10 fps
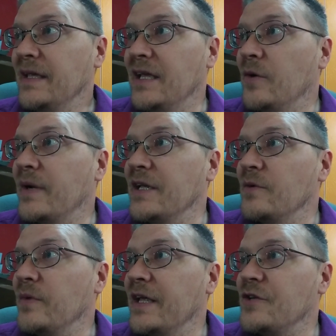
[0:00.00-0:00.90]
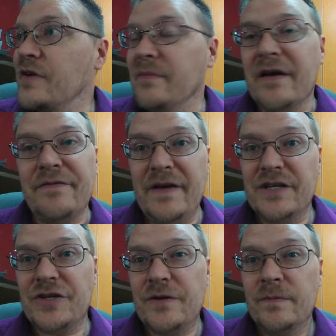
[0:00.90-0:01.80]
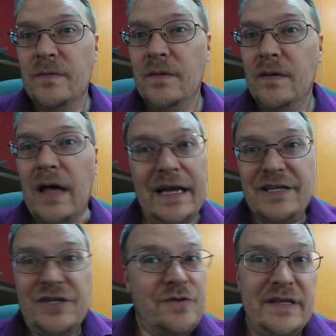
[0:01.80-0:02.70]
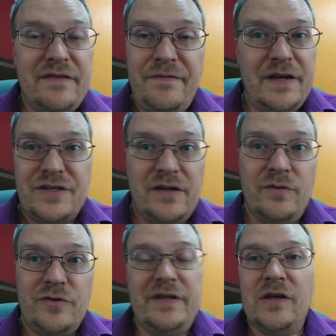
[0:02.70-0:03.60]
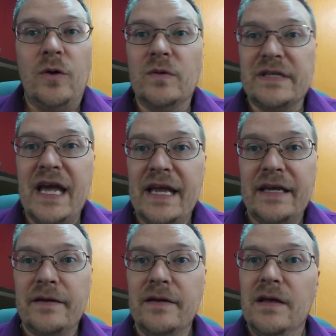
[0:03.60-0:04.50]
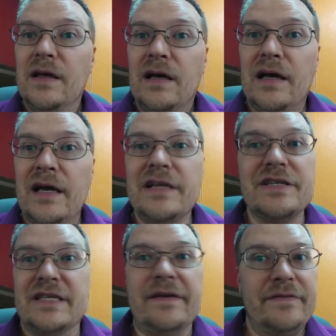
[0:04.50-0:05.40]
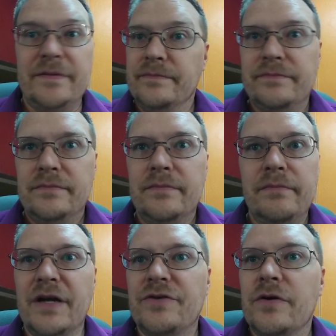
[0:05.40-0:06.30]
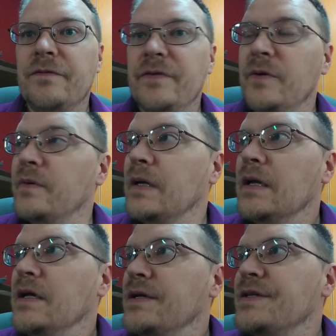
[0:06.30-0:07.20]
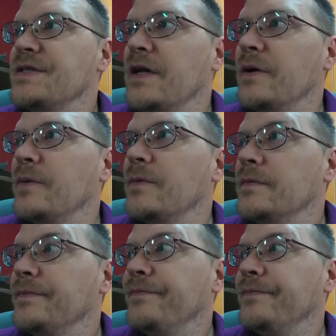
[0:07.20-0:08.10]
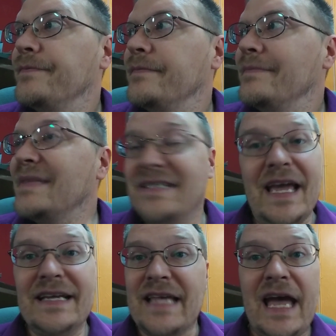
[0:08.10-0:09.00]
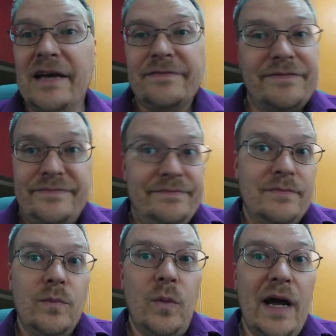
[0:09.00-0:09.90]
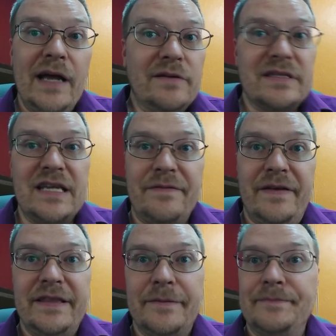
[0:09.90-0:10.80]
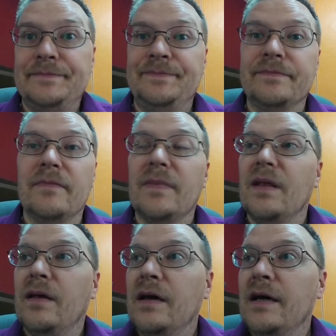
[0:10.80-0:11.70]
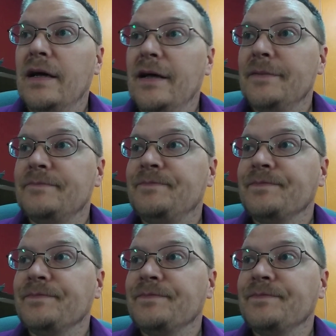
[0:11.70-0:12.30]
When I treat my fish, I just treat the fish. I don't treat the whole tank. I just give them Metro food. So, the tanks have wild stuff in them. I